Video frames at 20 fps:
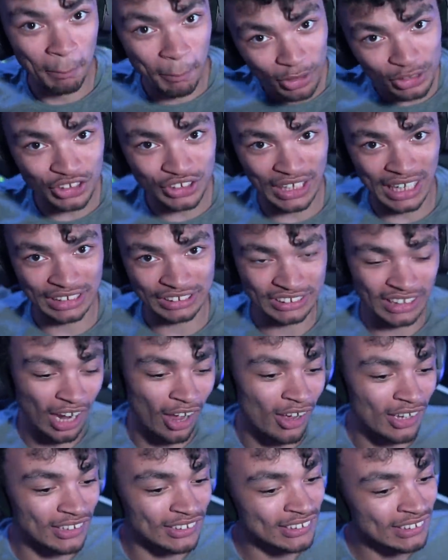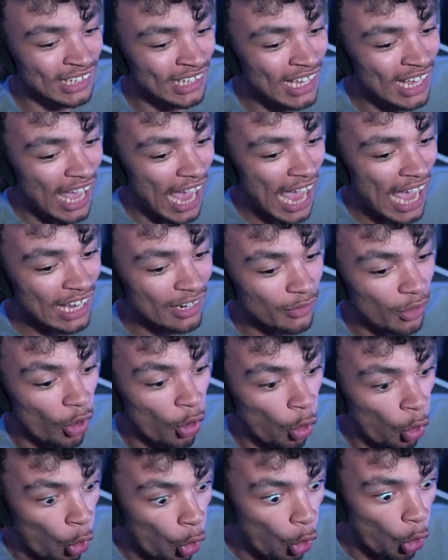mustache cars and
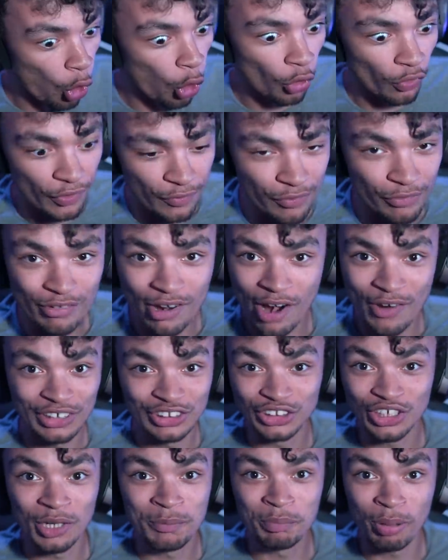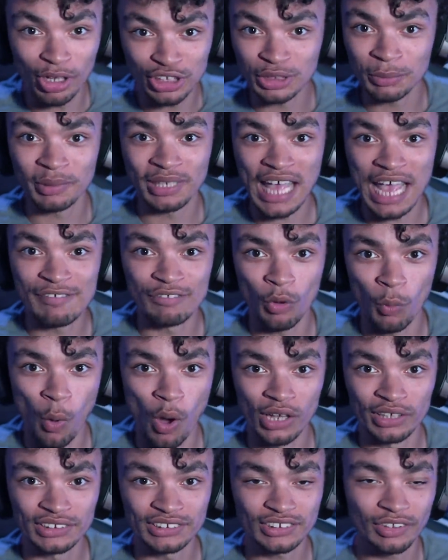all the Ferraris you could possibly ever
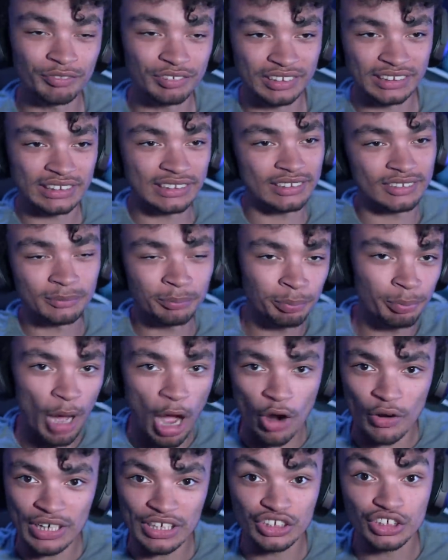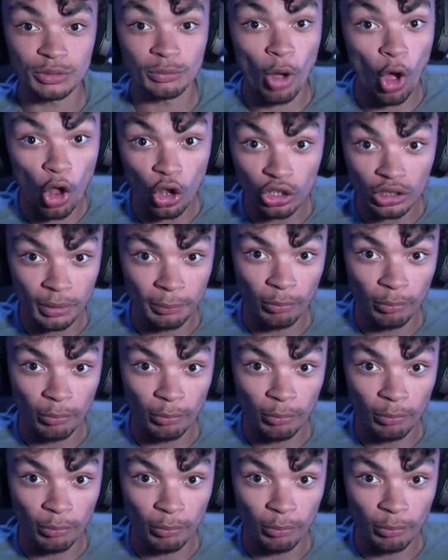want. Obviously, barring some older